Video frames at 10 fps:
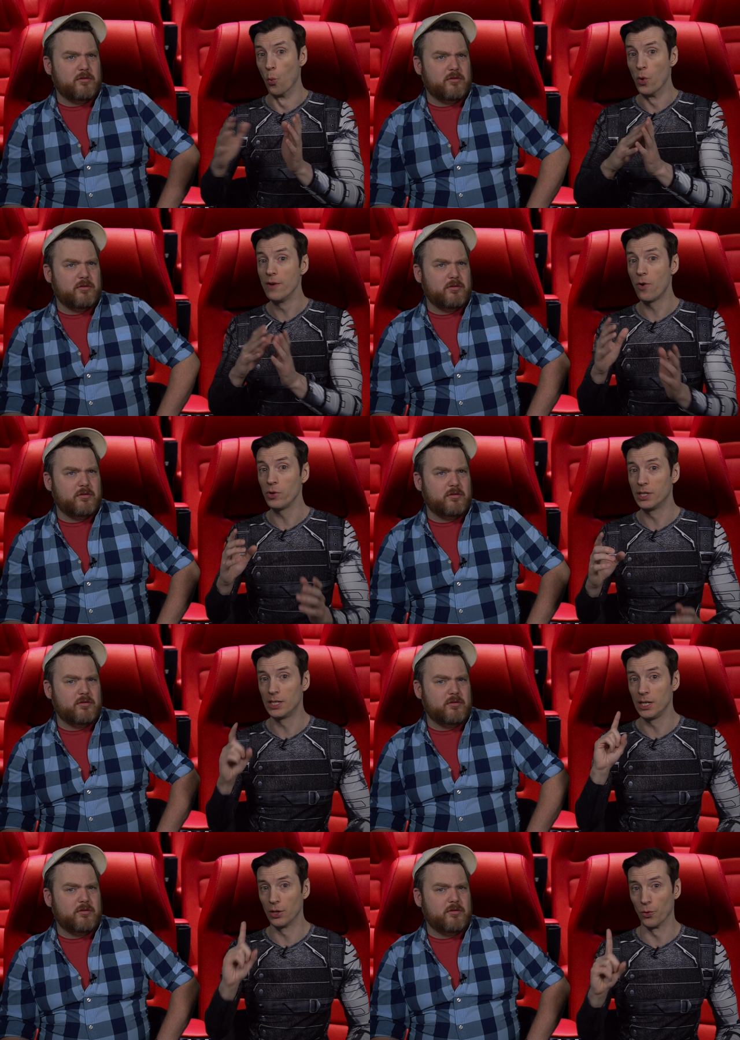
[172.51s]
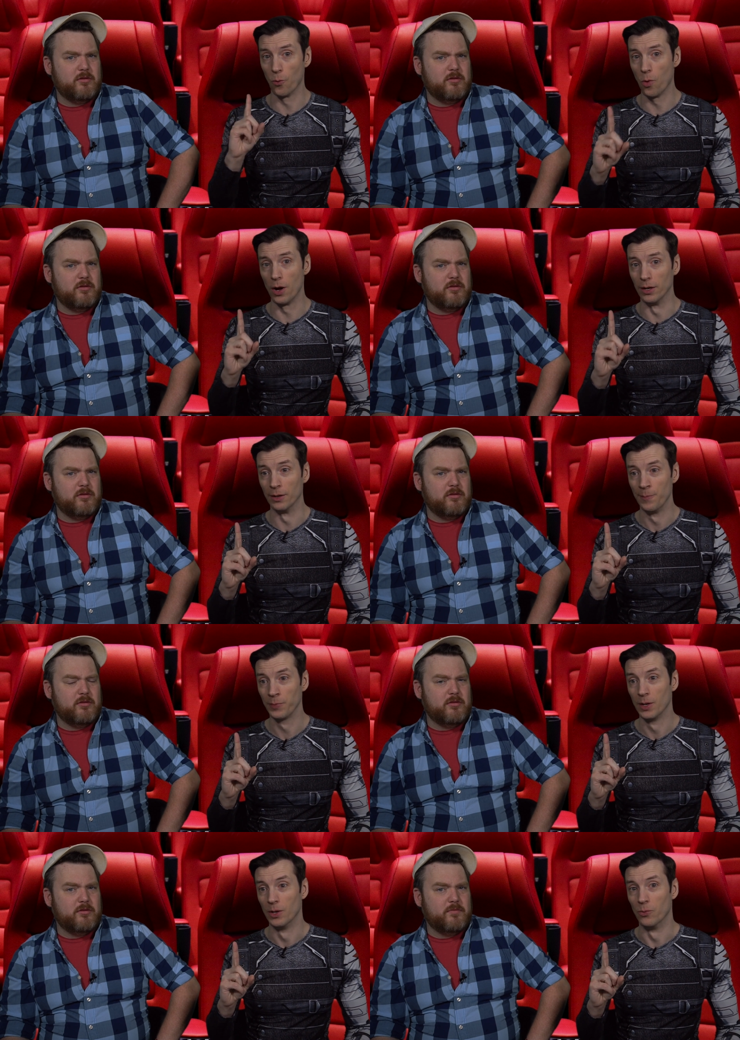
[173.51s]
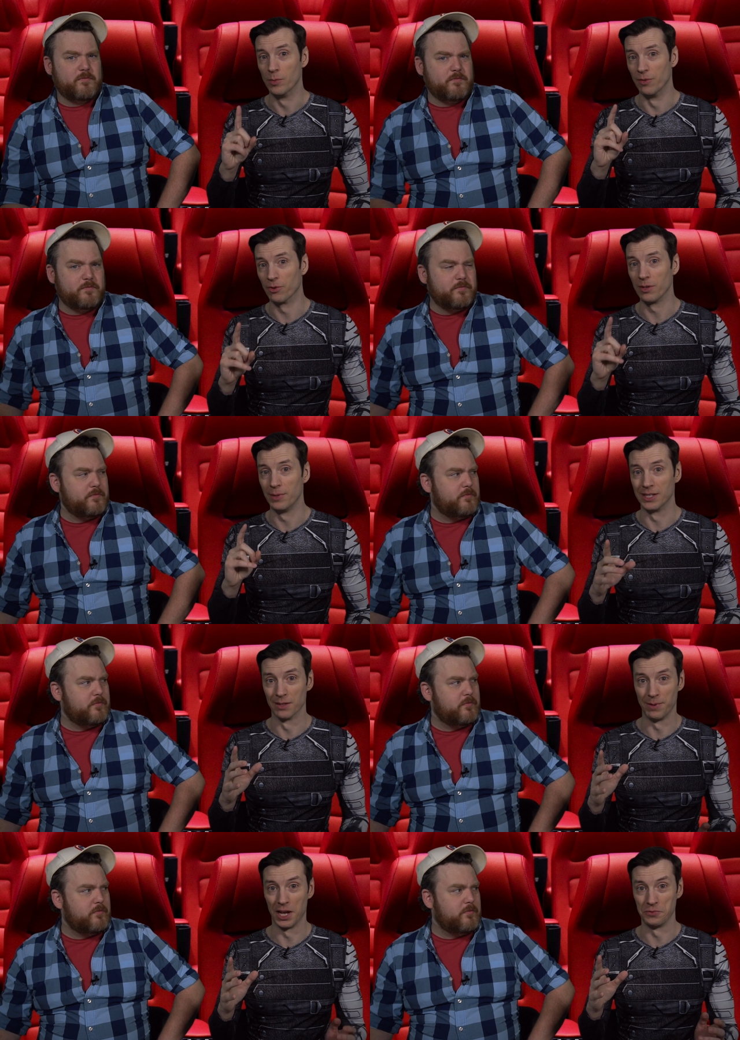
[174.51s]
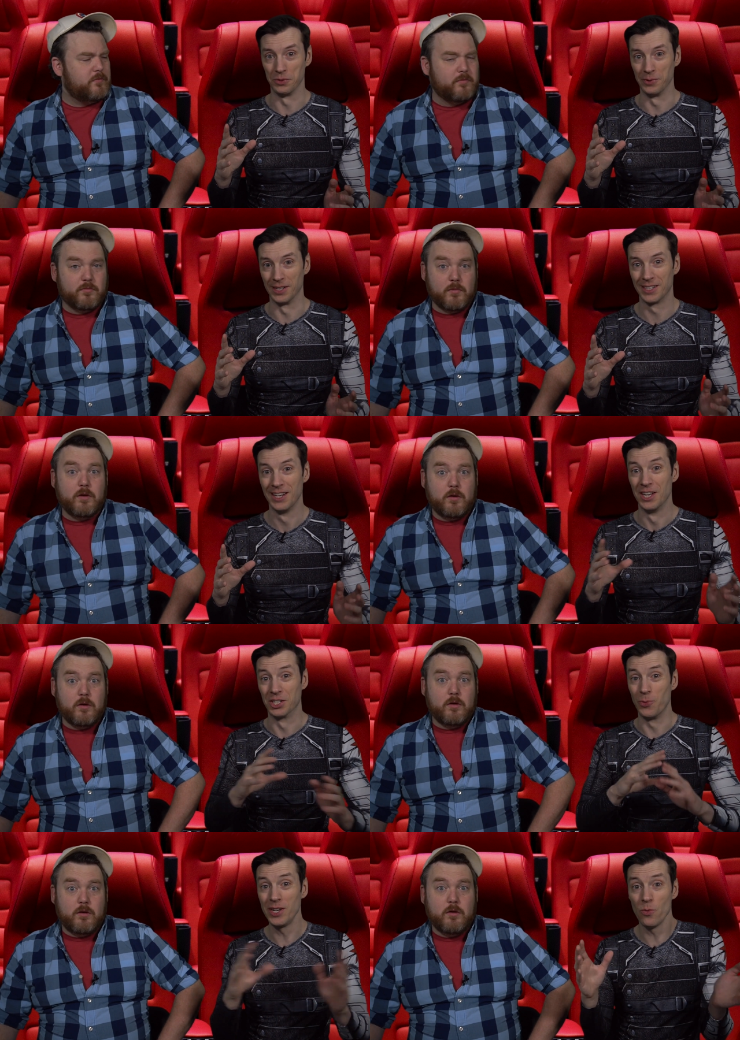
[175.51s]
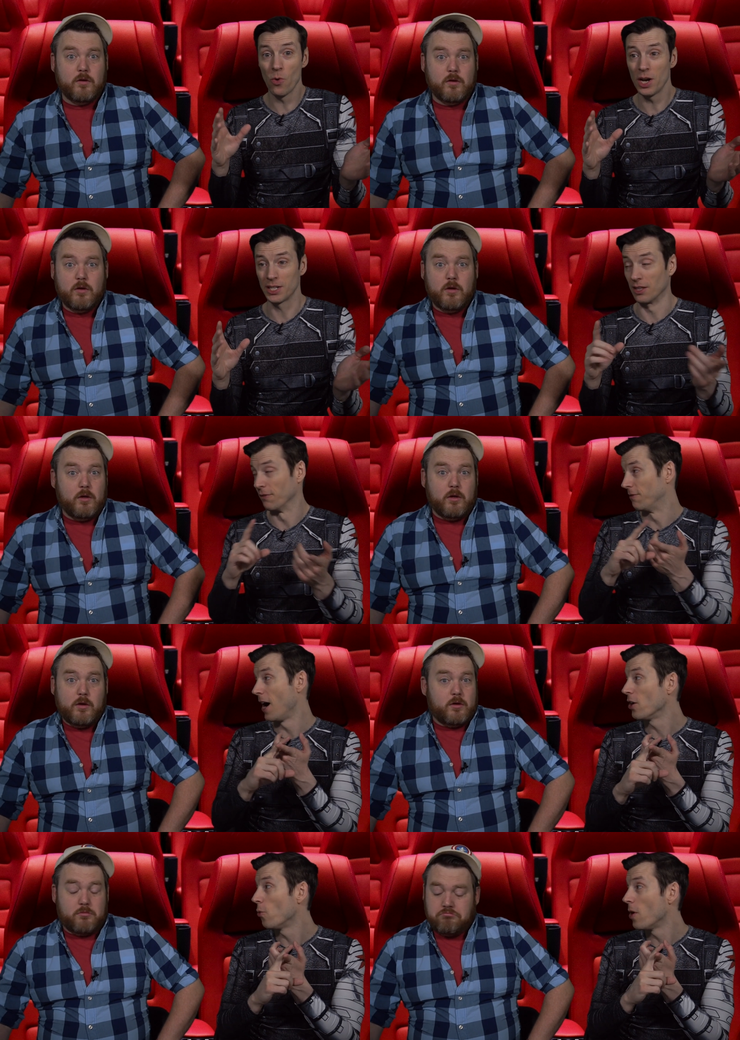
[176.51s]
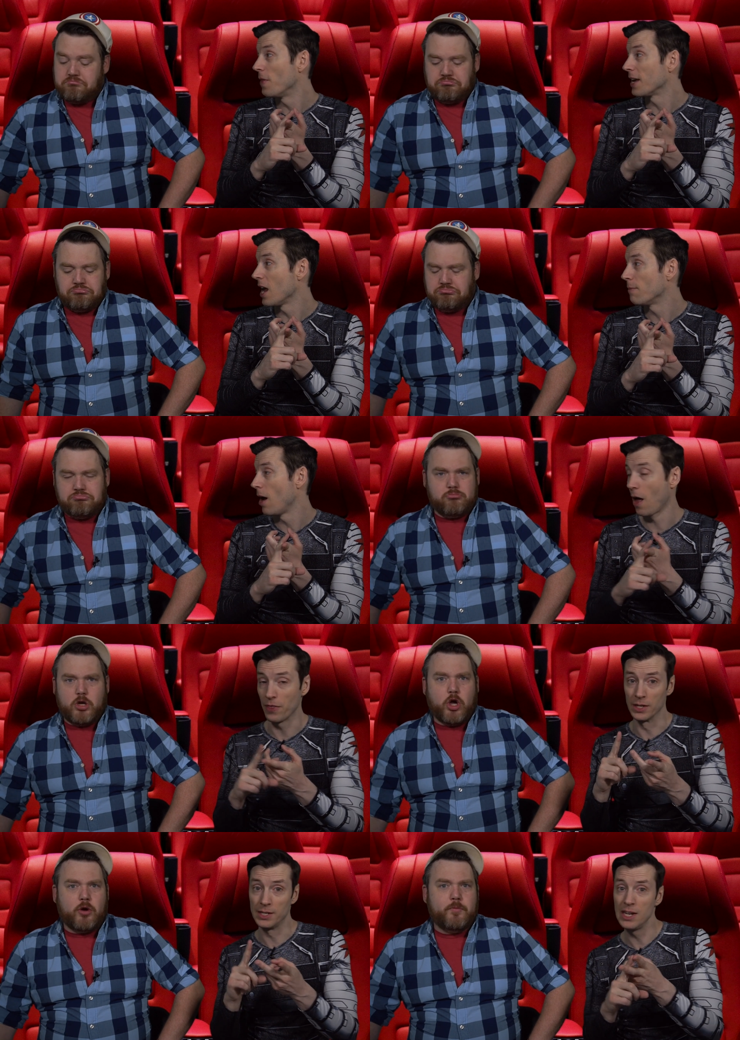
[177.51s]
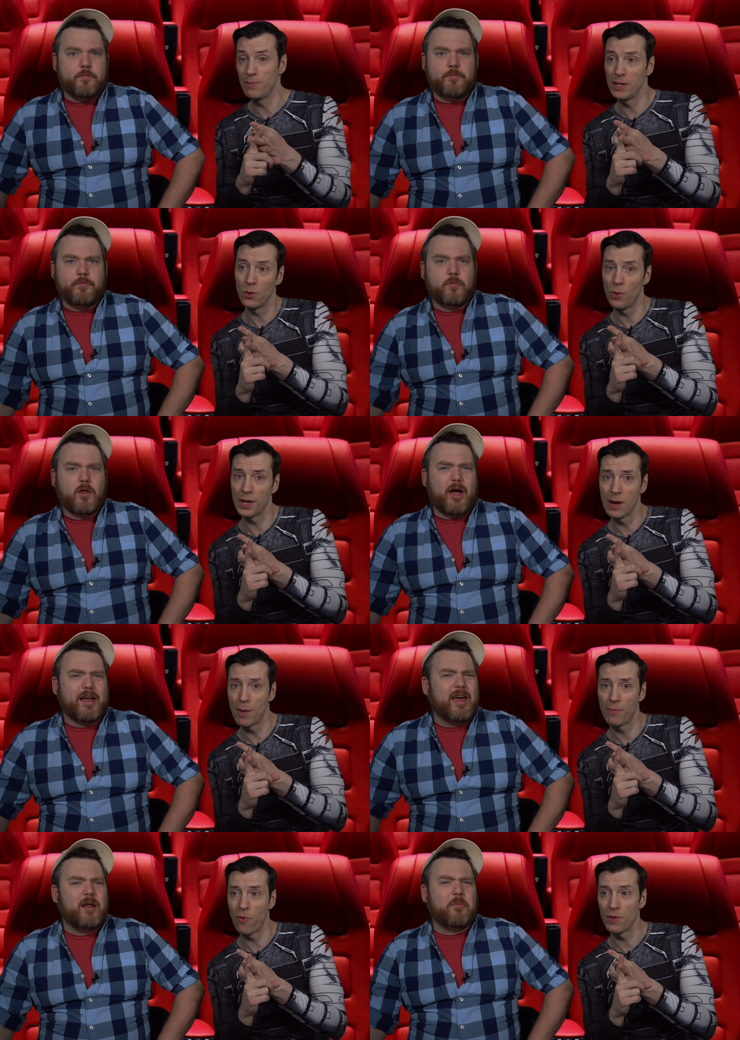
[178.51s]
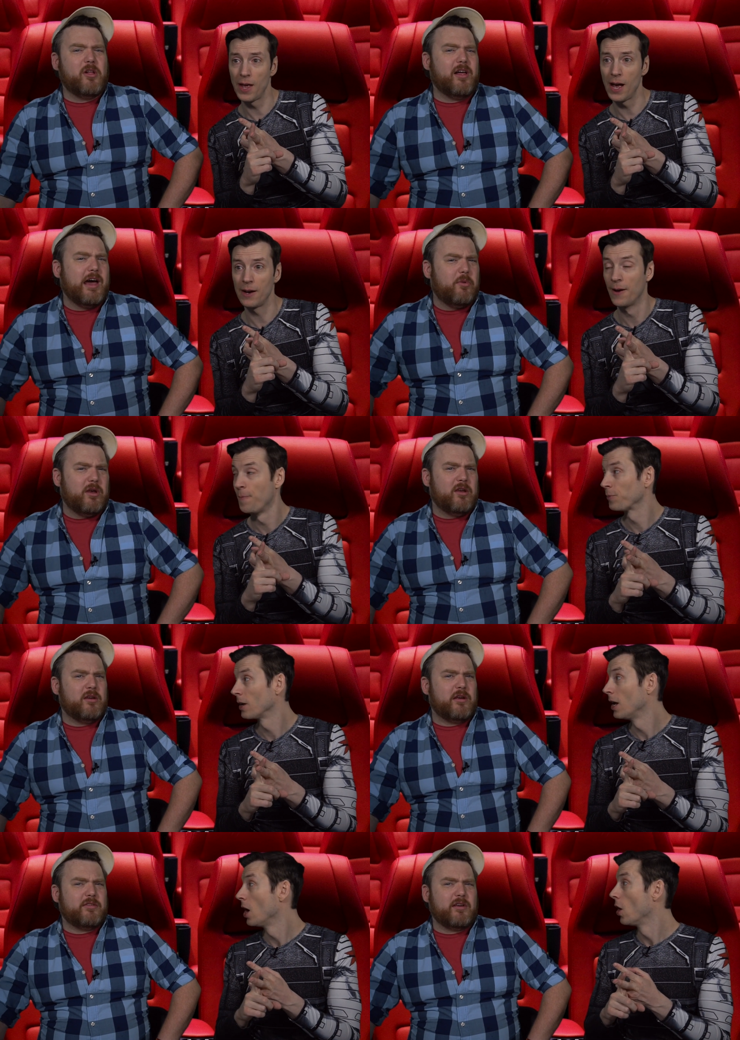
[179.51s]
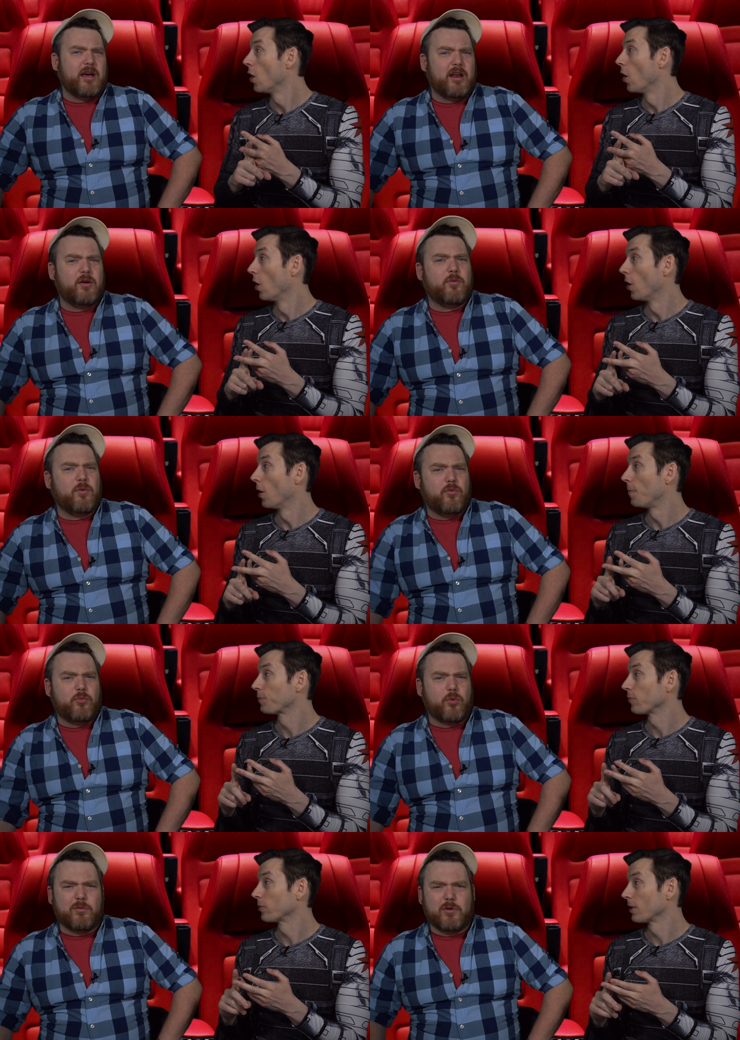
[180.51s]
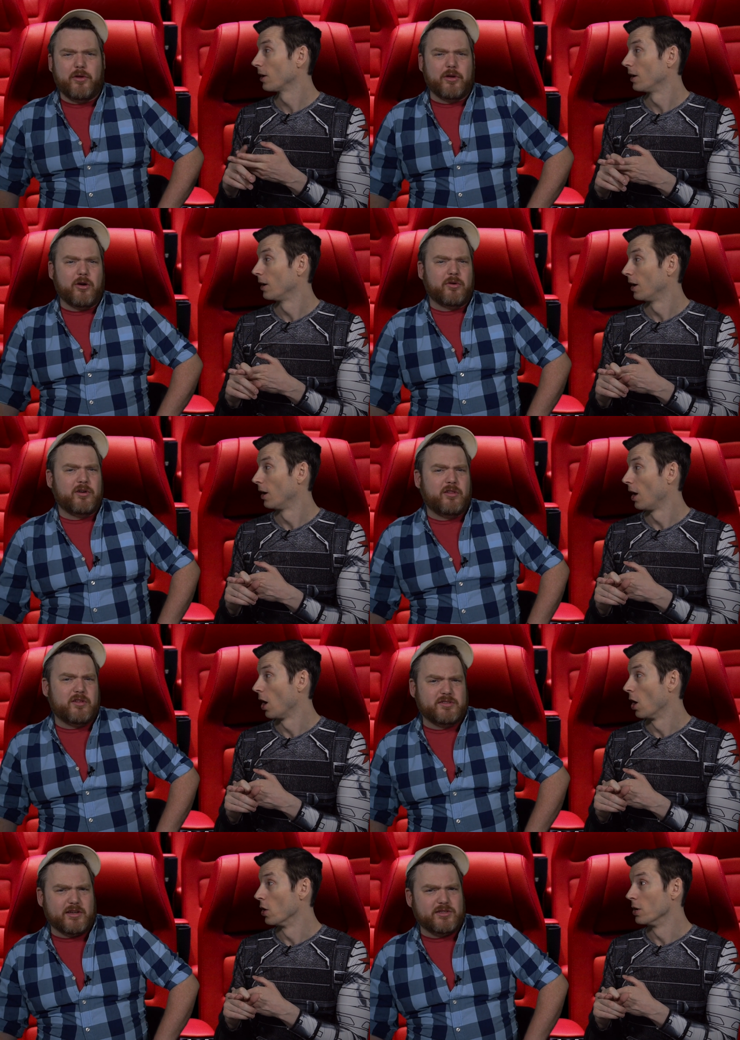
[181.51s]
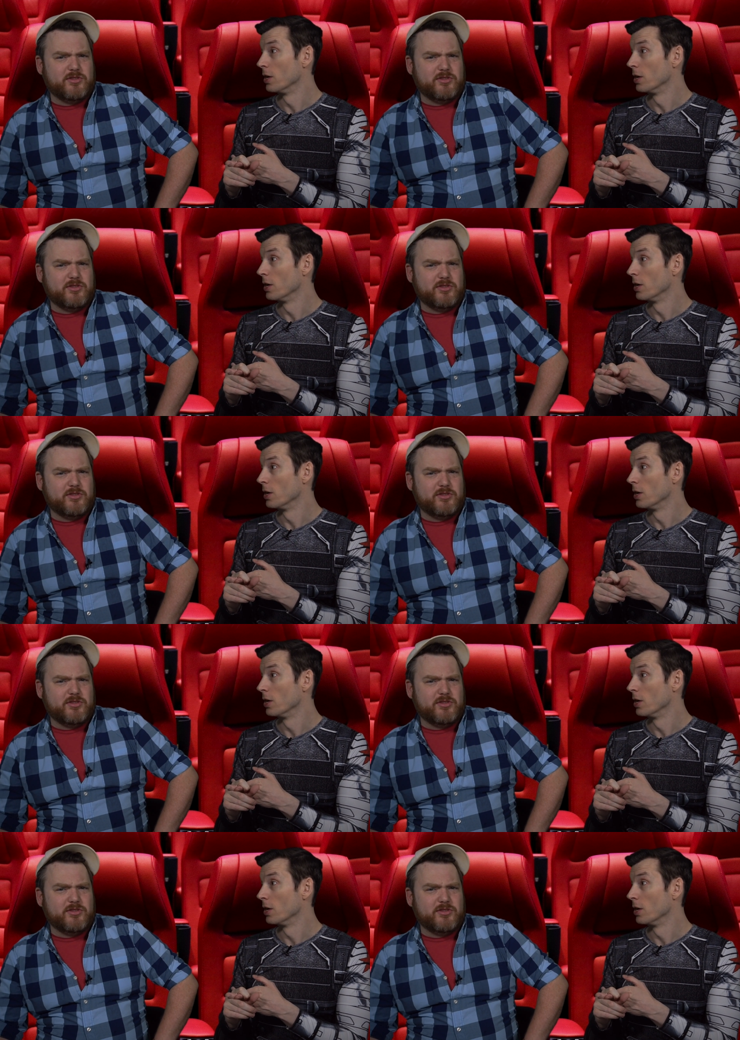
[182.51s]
Speaker 1: We've only seen the one. We've been really busy the past few weeks. So we didn't watch like the final one that came out,
Speaker 2: the no. sneak peek, the one that came I out before that. I'm glad we didn't, because I kind of, we're really going into this like